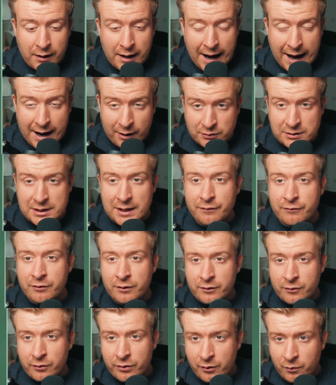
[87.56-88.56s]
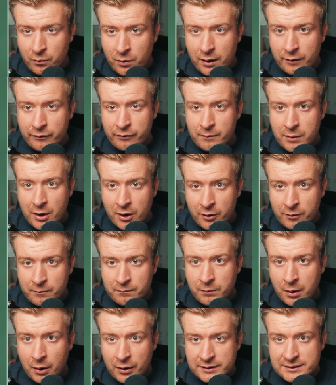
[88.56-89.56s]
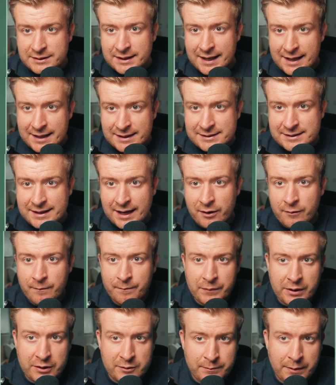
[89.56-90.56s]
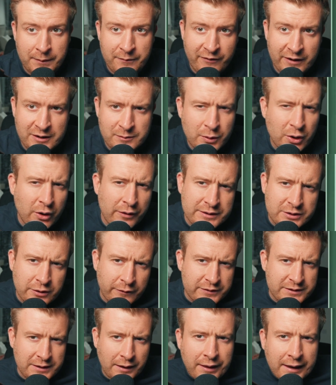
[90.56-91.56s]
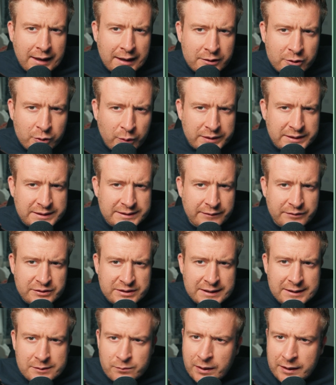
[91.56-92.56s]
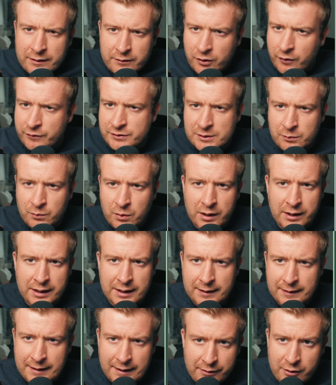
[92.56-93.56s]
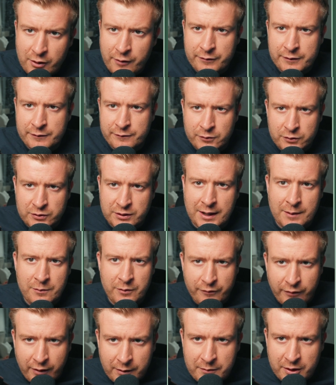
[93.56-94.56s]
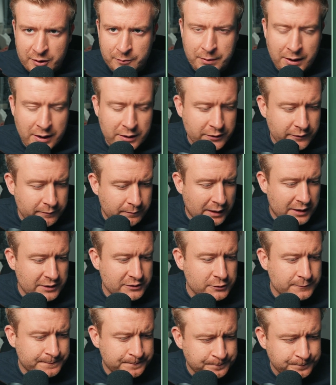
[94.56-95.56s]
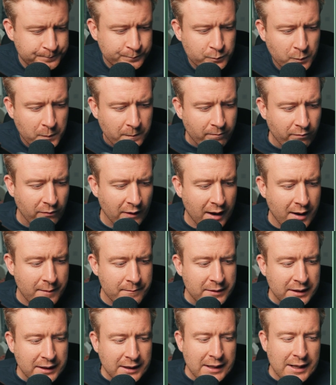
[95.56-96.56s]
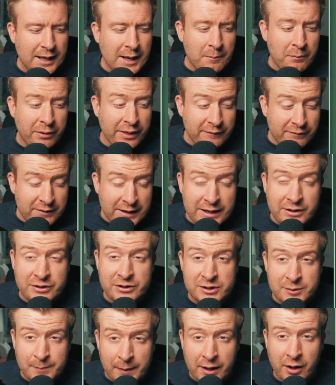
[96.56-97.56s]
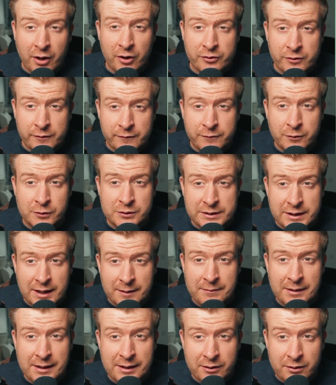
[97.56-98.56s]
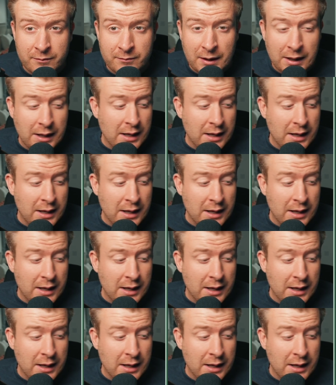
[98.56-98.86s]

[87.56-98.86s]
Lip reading: how different the work from home policy is now, because Facebook got this office, I think, in 2017, when obviously working in the office full time was very much part and parcel. But they've literally spent £149 million